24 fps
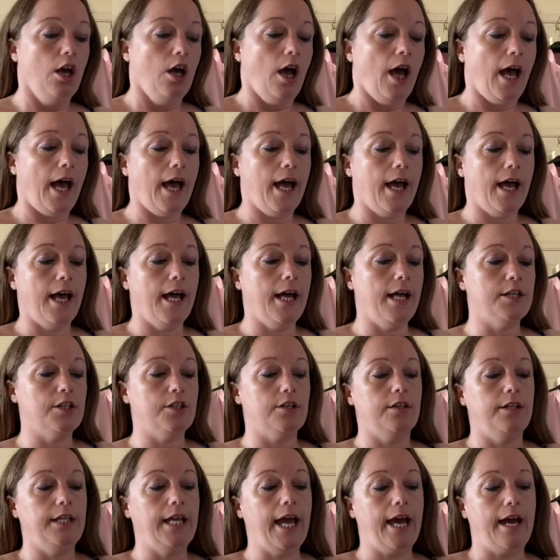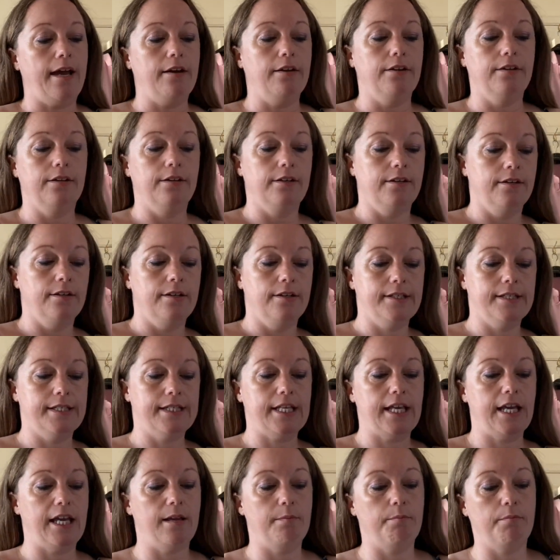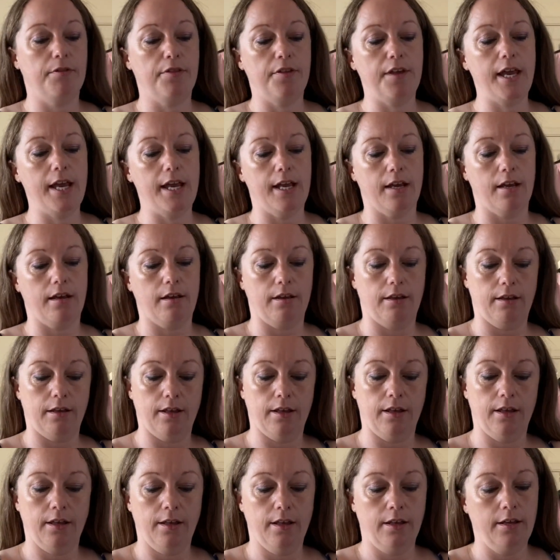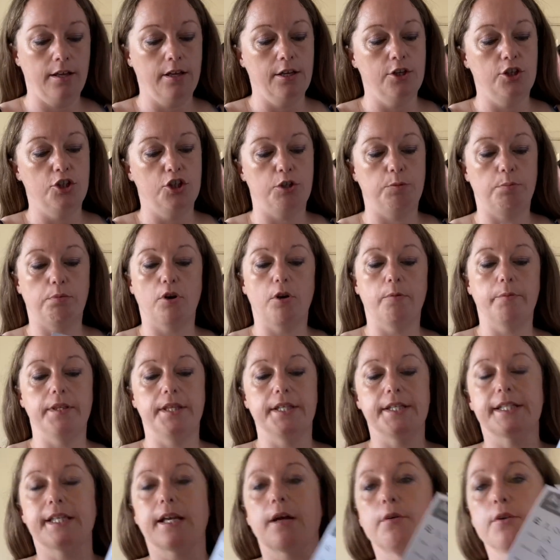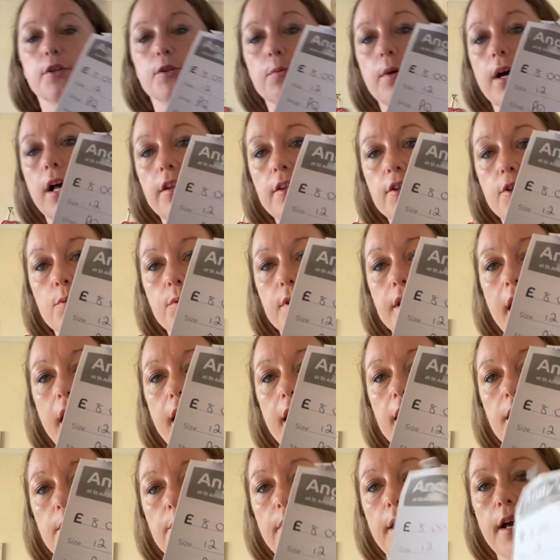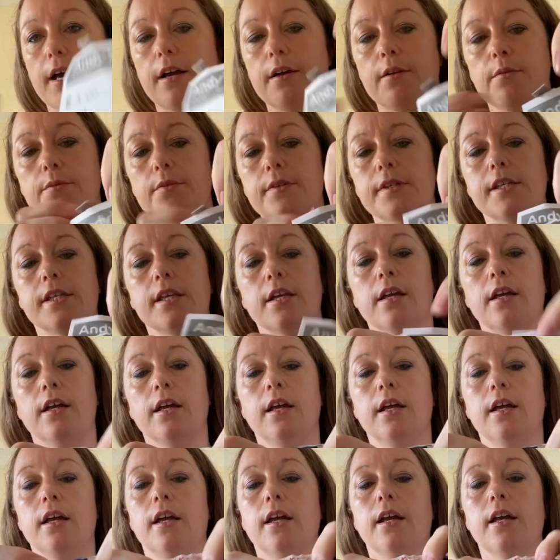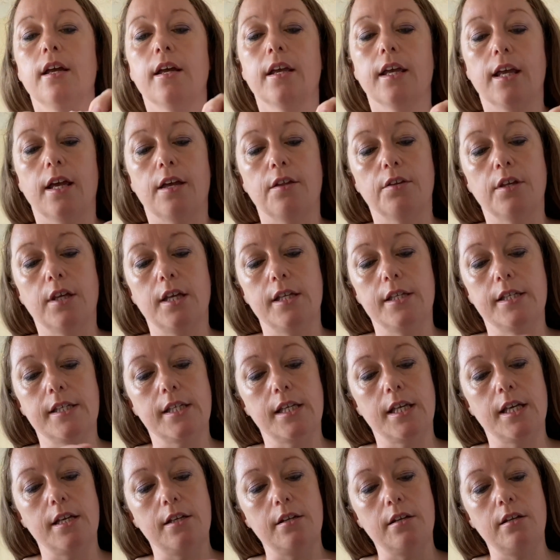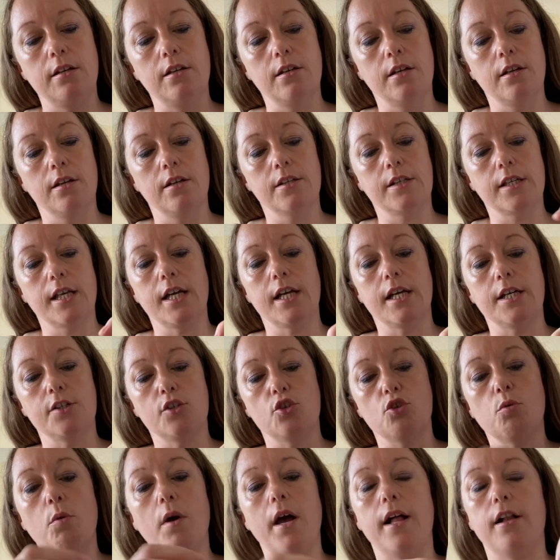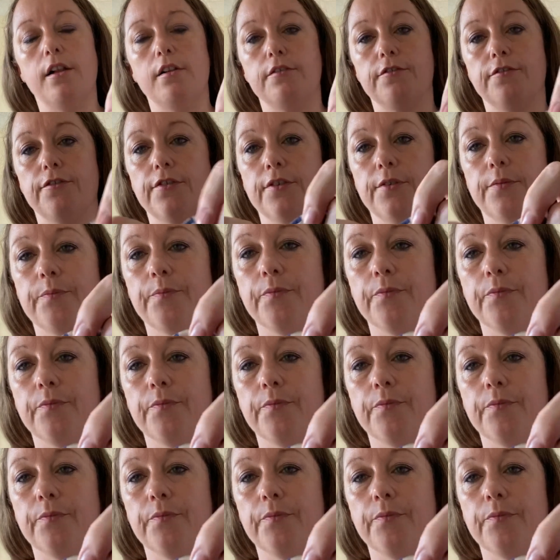And yeah, same thing. She brought me this out as well. This was £8. Kath Kidson, size 12.